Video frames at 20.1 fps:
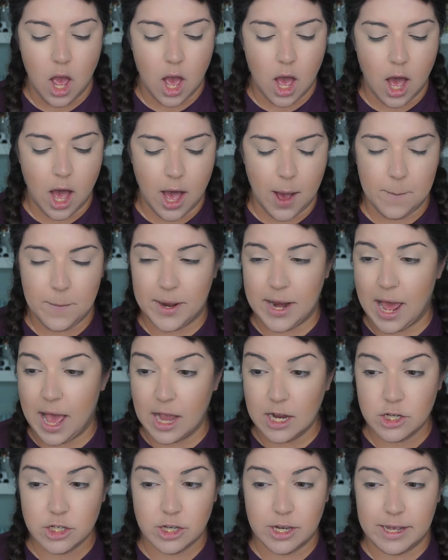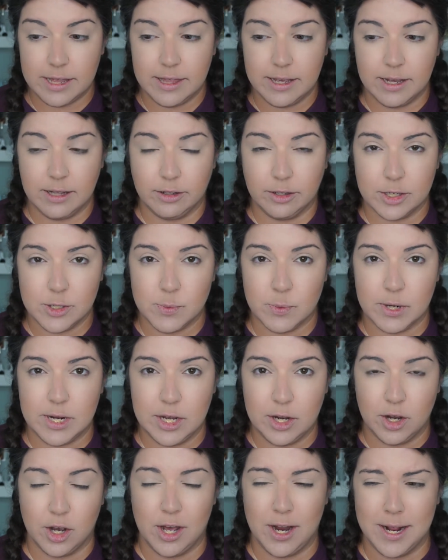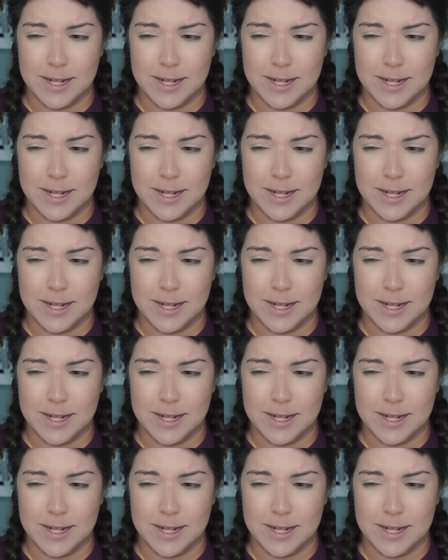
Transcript: but actually I think it looks pretty good.